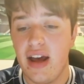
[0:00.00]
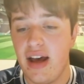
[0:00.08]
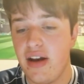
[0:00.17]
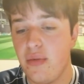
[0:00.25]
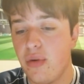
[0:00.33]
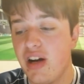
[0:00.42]

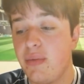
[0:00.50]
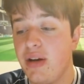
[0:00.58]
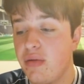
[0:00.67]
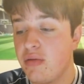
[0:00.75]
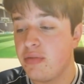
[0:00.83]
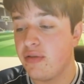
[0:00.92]
And while we
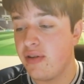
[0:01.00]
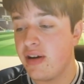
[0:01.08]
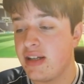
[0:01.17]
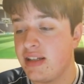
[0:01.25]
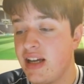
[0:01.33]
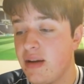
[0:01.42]
would prefer
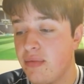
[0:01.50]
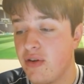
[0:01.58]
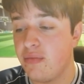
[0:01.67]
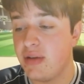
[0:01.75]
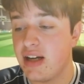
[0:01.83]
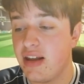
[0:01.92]
to see
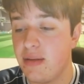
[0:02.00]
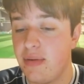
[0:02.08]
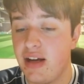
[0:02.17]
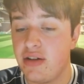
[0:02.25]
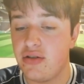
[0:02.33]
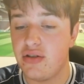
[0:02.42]
improvement on the
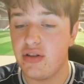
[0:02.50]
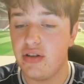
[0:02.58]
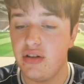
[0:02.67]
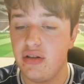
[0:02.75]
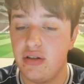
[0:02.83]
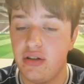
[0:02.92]
pitch,
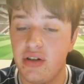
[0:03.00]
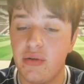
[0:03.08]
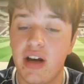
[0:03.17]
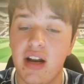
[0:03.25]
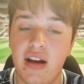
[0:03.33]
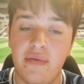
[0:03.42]
you do
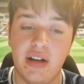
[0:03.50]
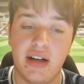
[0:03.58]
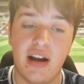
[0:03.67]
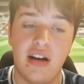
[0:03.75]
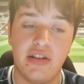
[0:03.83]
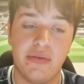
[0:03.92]
kind of have to
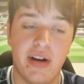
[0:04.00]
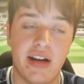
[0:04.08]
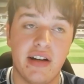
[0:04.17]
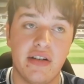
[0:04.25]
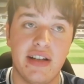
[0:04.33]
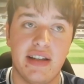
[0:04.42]
acknowledge and
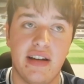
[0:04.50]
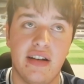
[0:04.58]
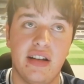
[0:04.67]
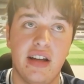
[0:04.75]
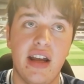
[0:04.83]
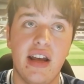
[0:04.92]
recognise
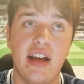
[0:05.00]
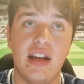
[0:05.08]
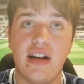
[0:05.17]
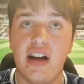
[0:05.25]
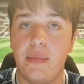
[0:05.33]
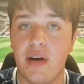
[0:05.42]
that
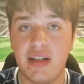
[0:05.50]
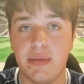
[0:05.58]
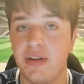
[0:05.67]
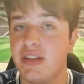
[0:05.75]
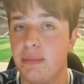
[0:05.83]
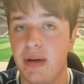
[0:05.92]
Tottenham
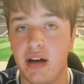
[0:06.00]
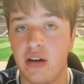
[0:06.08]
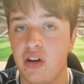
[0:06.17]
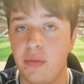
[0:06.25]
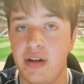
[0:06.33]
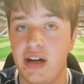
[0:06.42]
Hotspur is a bigger
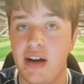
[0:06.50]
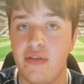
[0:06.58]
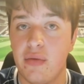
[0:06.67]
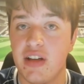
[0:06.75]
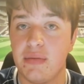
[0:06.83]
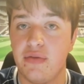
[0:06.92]
club than it
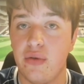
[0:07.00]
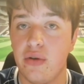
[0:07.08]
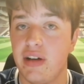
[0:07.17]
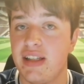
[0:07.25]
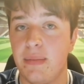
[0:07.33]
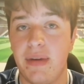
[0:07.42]
ever was
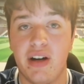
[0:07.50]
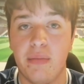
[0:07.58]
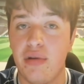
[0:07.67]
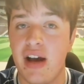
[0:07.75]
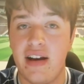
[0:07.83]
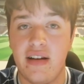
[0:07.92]
before. It's a bigger
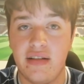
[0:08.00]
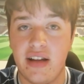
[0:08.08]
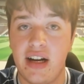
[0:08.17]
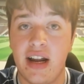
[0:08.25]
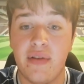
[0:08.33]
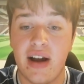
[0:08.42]
brand than
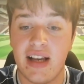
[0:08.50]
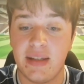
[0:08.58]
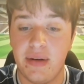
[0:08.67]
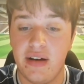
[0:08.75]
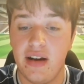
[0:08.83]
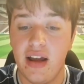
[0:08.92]
it ever has
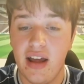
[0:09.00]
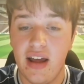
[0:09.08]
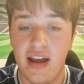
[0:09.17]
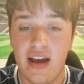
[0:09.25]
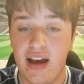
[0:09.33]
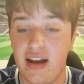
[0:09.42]
been.
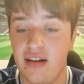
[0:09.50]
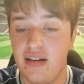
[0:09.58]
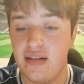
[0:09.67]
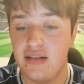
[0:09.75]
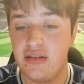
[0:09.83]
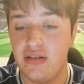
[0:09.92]

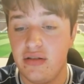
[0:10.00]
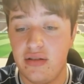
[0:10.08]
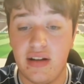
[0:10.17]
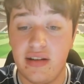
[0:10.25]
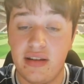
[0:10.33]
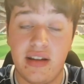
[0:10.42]
And
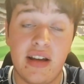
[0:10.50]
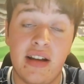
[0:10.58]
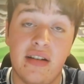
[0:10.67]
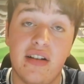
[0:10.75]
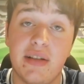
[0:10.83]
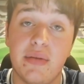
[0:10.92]

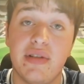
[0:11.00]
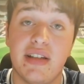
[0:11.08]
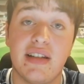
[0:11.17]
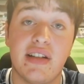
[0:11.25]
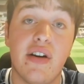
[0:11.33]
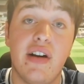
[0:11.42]
that, I suppose,
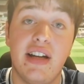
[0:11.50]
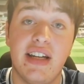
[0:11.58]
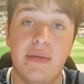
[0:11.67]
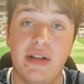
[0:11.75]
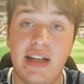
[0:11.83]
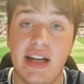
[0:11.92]
is entirely
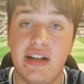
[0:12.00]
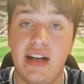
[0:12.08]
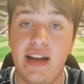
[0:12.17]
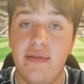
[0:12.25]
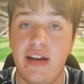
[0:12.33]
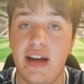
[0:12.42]
down to Daniel
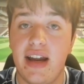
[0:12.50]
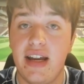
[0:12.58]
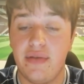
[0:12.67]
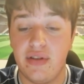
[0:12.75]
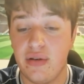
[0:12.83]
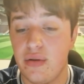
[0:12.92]
Levy. And
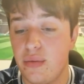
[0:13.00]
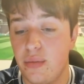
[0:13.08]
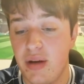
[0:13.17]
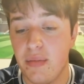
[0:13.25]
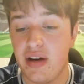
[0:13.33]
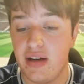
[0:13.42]
even though
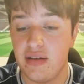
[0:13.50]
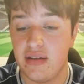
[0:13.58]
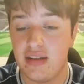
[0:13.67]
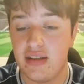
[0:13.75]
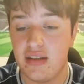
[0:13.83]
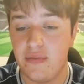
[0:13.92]
we
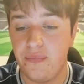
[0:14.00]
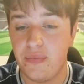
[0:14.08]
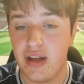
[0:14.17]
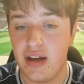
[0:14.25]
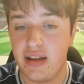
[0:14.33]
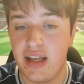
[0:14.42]
mightn't
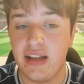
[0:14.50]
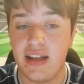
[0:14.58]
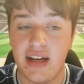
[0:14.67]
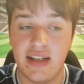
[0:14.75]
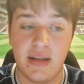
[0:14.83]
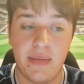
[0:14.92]
think
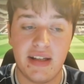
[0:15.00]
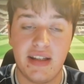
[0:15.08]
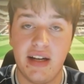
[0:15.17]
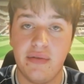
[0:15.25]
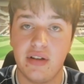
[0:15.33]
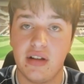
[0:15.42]
that is the best
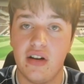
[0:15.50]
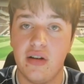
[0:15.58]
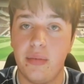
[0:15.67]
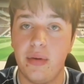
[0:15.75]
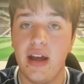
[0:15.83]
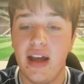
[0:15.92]
thing for the
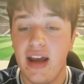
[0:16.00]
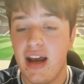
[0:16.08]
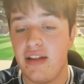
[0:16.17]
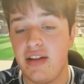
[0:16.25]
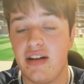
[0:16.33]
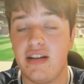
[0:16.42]
club,
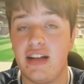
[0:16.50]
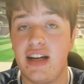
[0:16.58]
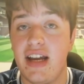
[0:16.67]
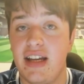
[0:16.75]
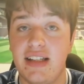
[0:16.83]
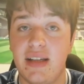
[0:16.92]
at the end of the
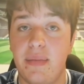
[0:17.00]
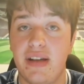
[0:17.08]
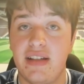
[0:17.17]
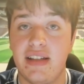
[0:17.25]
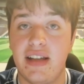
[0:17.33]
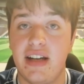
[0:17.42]
day, it is a
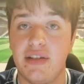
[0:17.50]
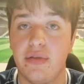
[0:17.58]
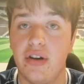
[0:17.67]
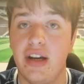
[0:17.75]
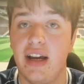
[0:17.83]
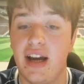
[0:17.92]
business that he's
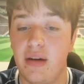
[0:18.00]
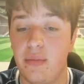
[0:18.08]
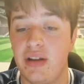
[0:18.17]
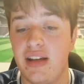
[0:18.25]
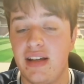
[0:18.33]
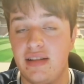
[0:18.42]
running. And
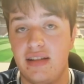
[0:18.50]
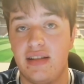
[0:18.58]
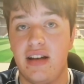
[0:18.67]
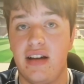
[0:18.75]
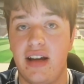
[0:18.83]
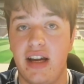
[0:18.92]
with
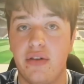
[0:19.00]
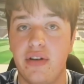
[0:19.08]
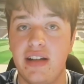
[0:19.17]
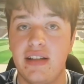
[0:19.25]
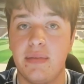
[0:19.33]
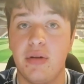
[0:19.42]
this
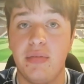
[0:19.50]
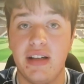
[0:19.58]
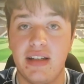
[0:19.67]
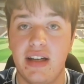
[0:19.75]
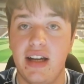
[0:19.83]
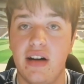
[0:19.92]
increased
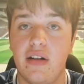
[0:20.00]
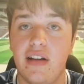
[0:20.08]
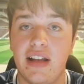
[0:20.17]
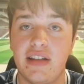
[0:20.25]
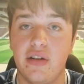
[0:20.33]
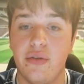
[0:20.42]
publicity and all
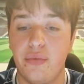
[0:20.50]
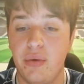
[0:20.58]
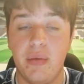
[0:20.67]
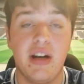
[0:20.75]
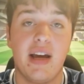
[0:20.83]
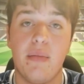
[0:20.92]
that stuff, we
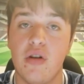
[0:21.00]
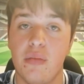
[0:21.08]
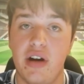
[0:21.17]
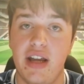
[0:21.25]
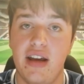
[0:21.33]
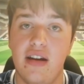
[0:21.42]
will get more
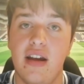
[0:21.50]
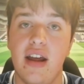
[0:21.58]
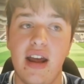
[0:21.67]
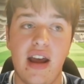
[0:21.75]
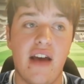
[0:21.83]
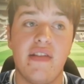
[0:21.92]
money in.
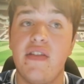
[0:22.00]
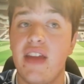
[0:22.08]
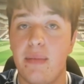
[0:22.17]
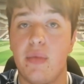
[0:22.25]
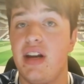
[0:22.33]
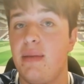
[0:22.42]
And then
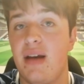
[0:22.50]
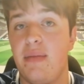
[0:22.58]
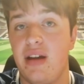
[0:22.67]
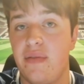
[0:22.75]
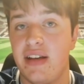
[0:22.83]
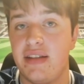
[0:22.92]
that money may
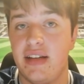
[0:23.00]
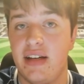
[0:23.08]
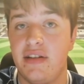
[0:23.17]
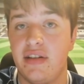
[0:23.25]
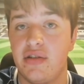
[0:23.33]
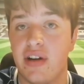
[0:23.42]
be invested
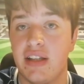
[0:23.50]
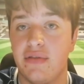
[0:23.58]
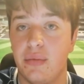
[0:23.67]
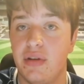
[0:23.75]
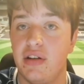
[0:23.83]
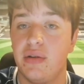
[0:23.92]
into the
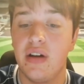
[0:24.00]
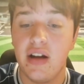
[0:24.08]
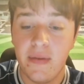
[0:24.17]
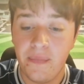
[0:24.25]
transfer window.